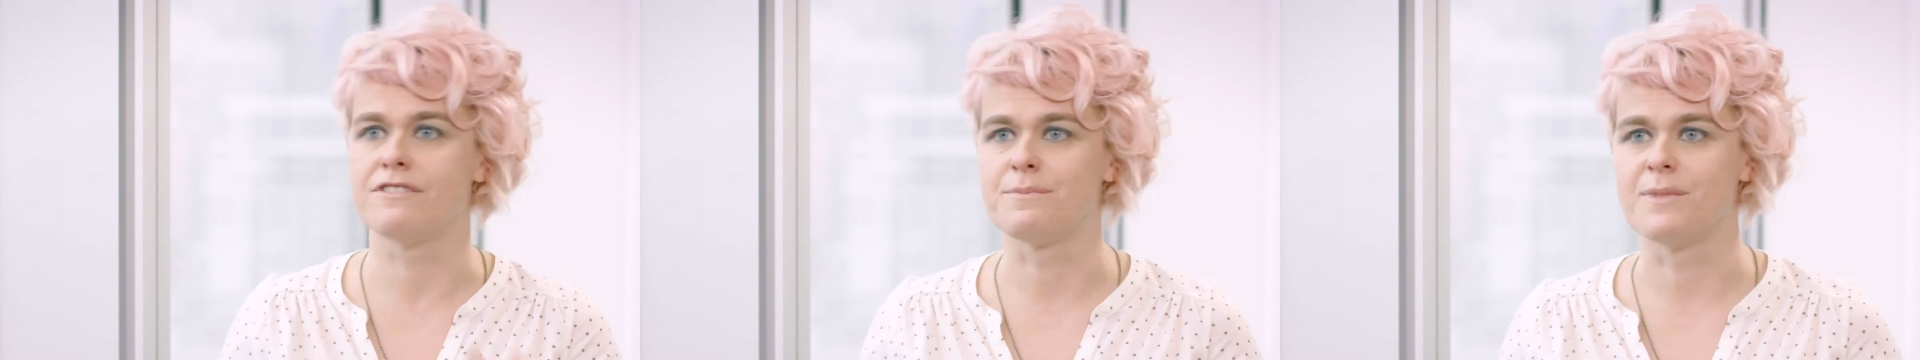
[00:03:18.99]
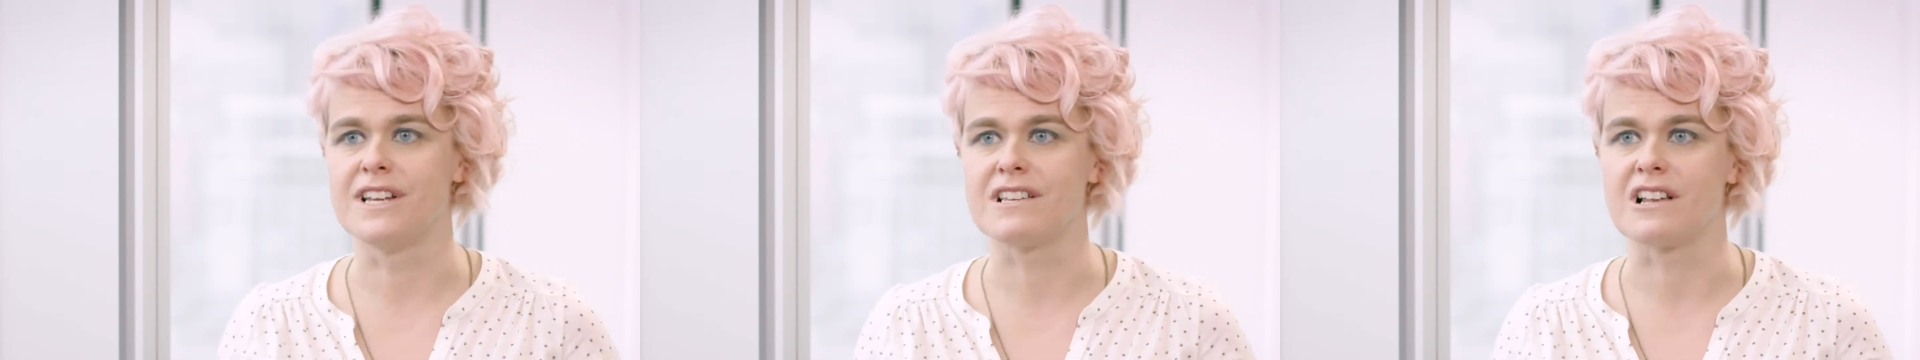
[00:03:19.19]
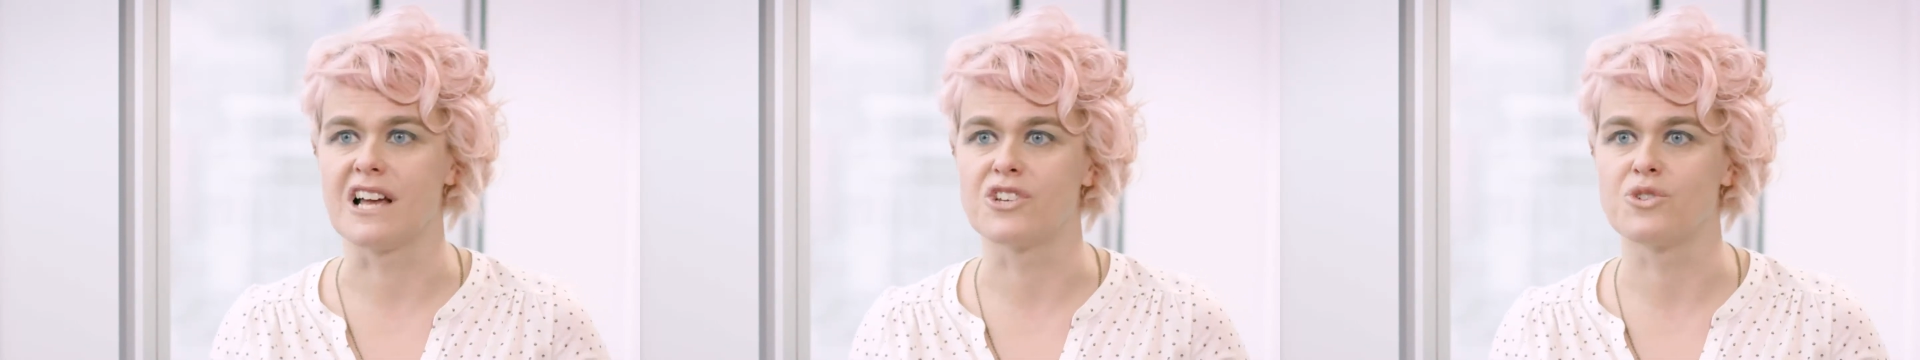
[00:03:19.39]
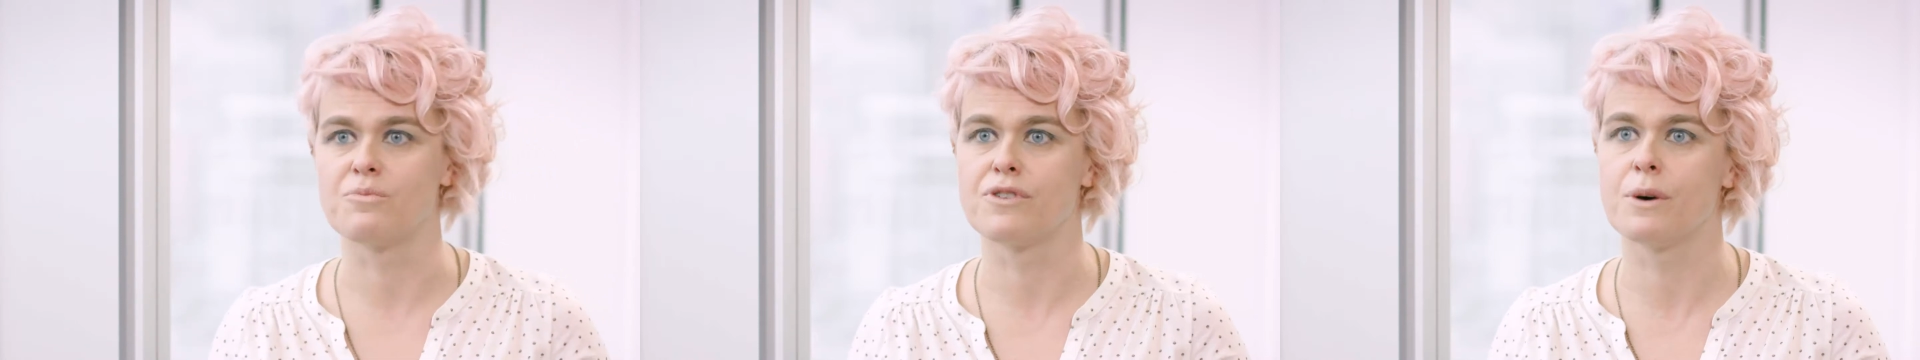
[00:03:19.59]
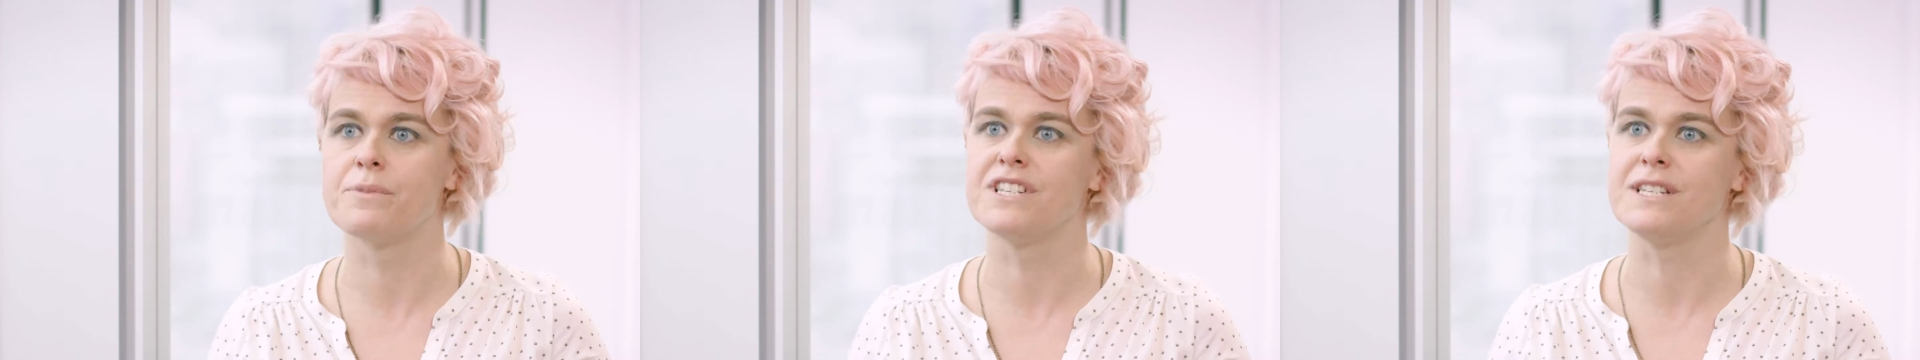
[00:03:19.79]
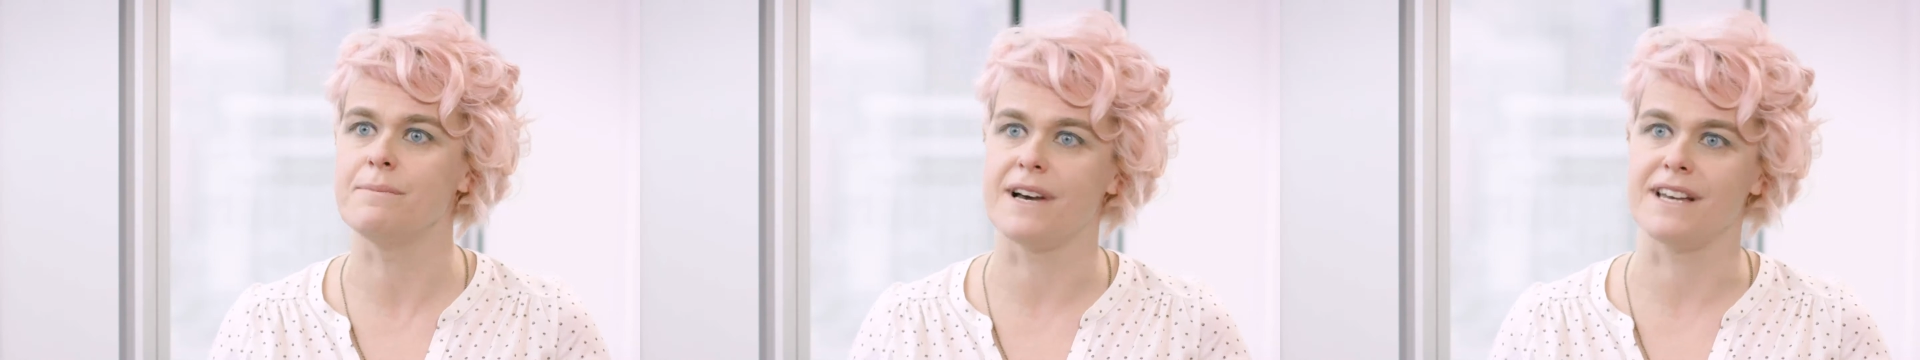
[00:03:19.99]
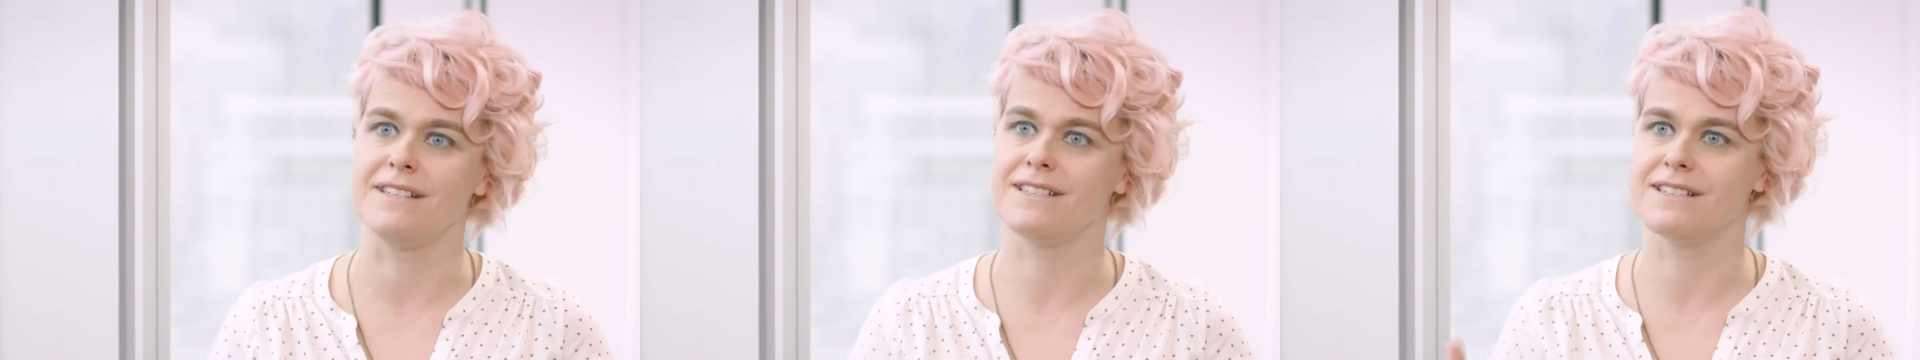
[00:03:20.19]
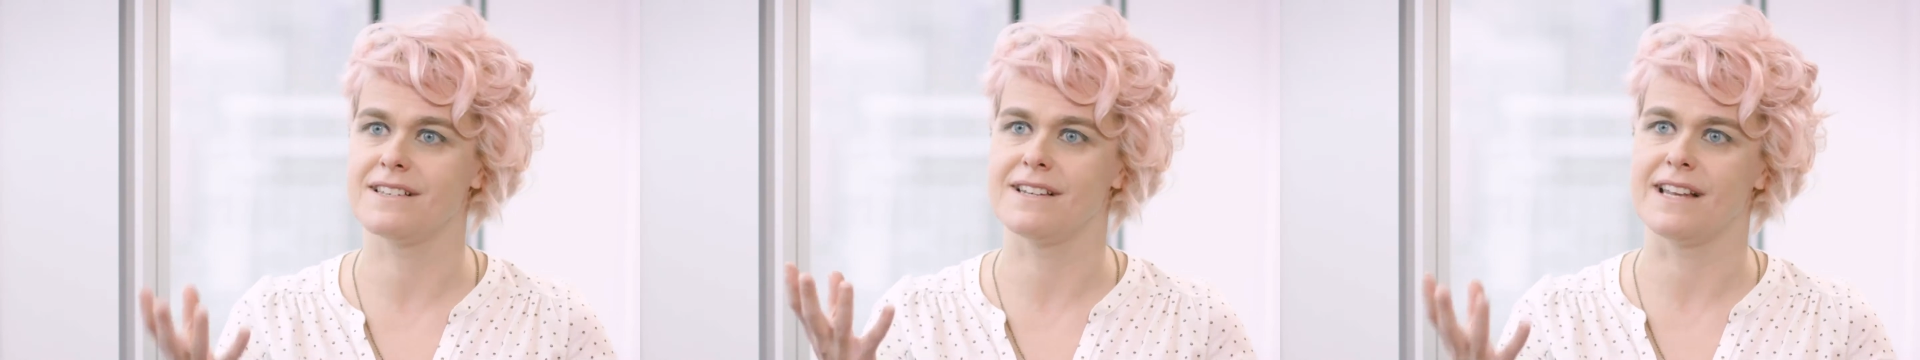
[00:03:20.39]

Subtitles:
is my intellectual property based,